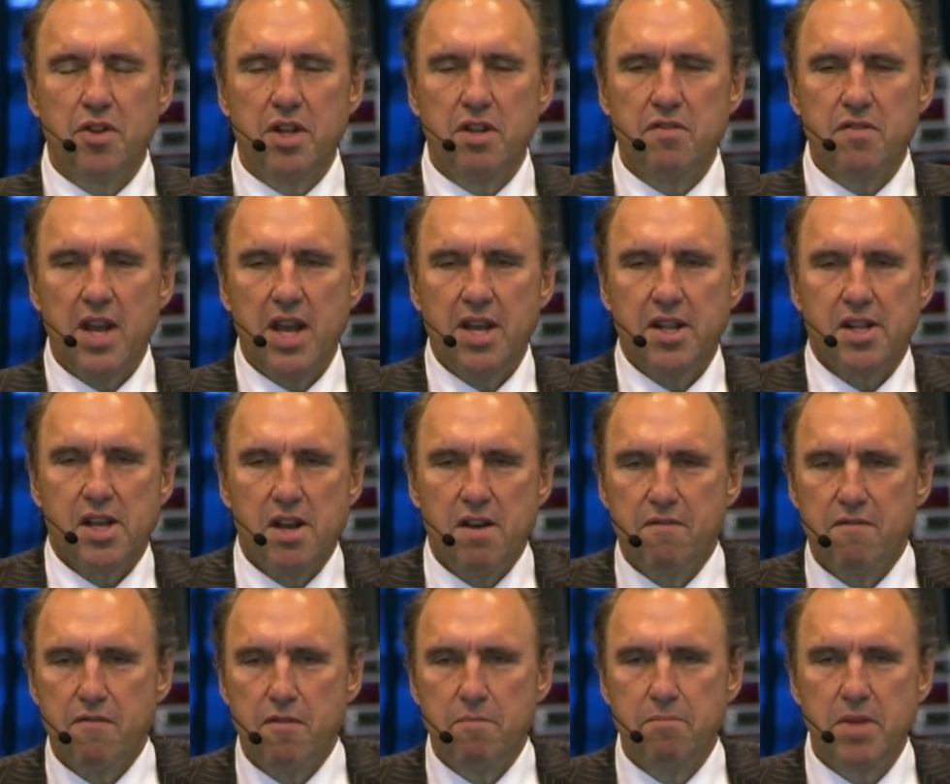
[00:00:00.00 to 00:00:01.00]
He's
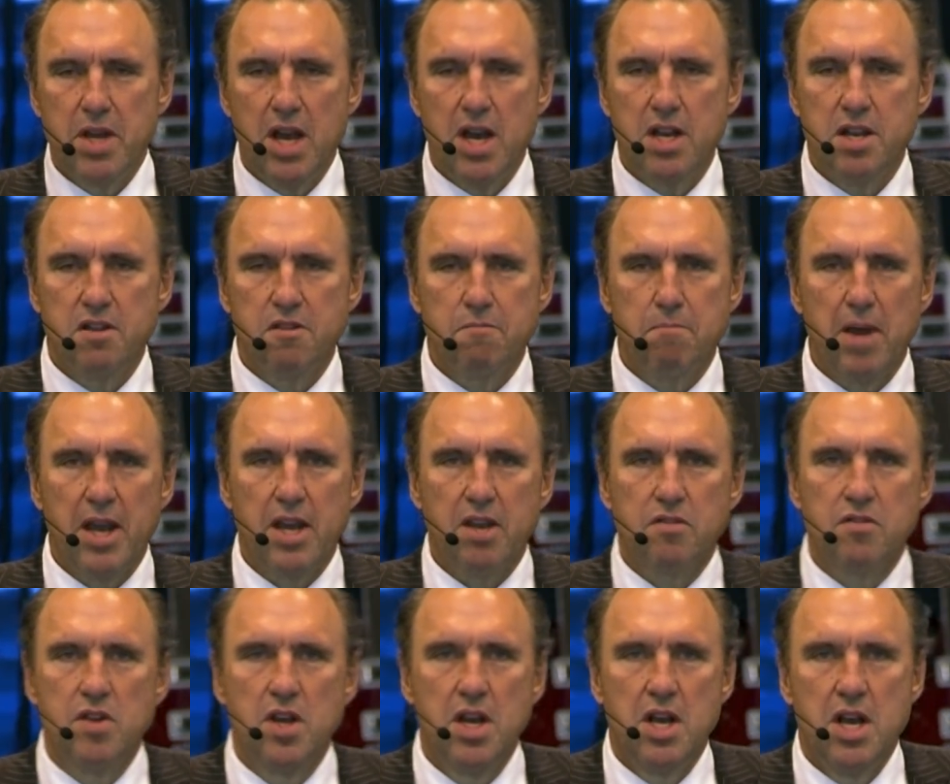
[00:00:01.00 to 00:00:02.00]
handcuffed from behind his
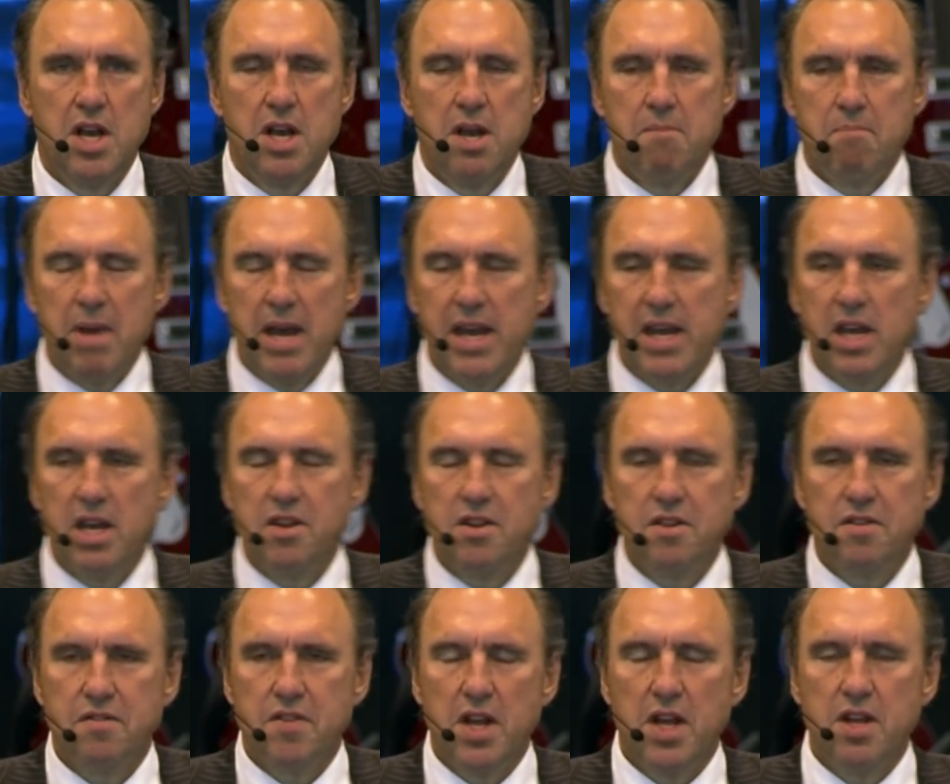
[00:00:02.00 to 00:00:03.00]
backs, back, and
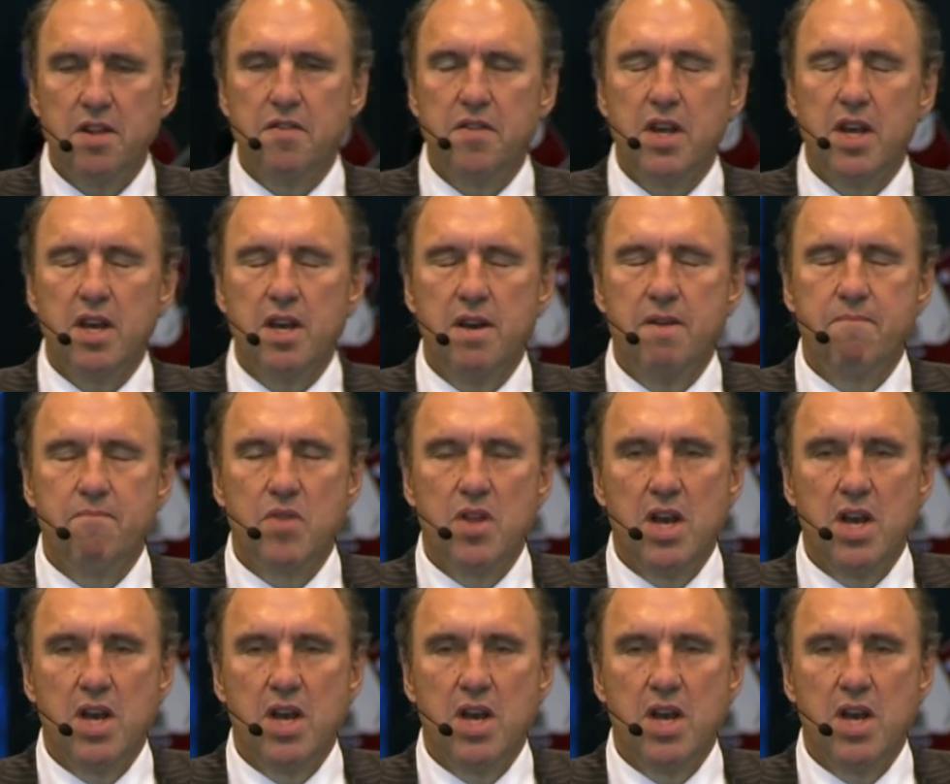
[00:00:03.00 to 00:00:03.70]
he's standing there.